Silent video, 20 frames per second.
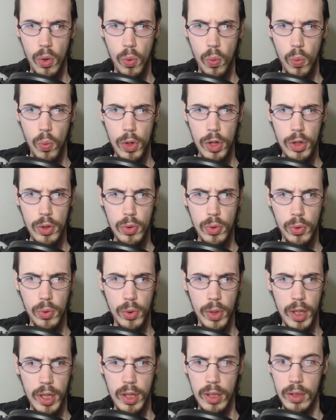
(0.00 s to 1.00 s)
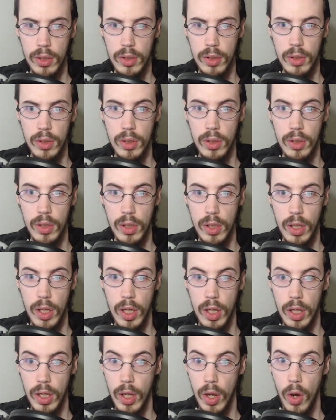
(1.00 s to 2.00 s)
When you agree,
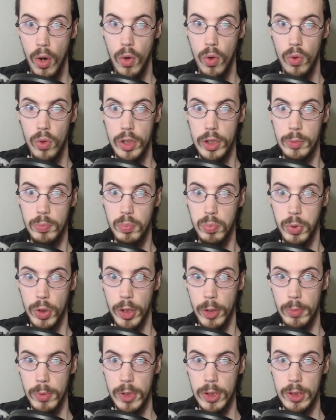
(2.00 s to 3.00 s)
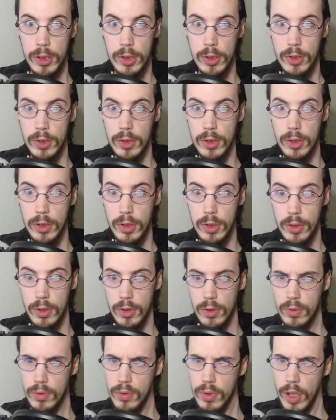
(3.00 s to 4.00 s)
we just bring up this,
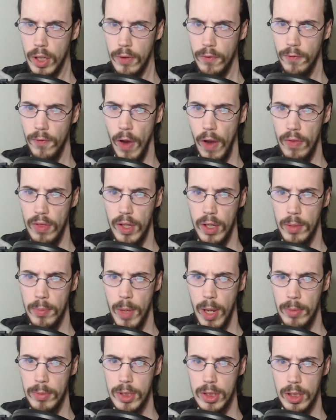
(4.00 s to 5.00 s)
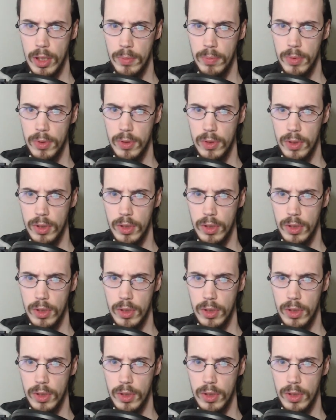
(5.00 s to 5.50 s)
like, five of the commandments up.